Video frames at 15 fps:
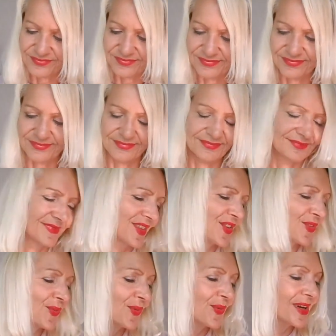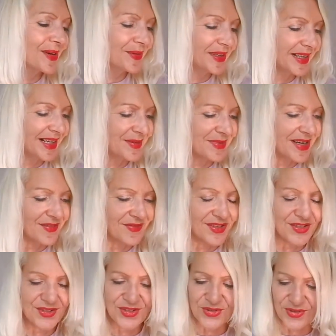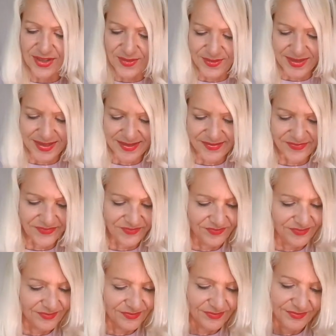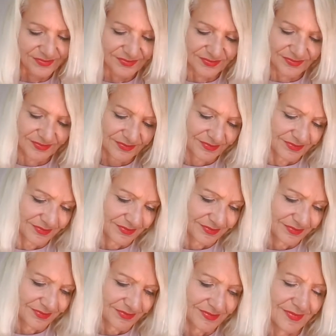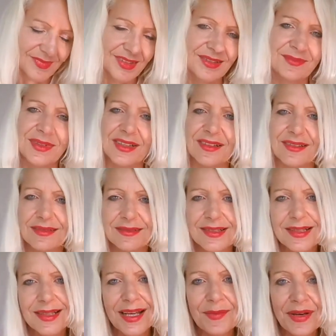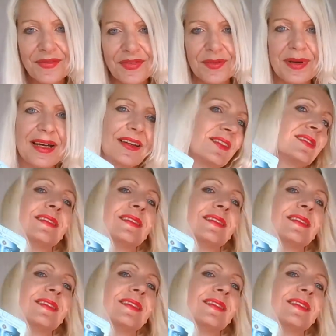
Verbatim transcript: Mm, three going to come out for you straight away. Oh my God, this come out for about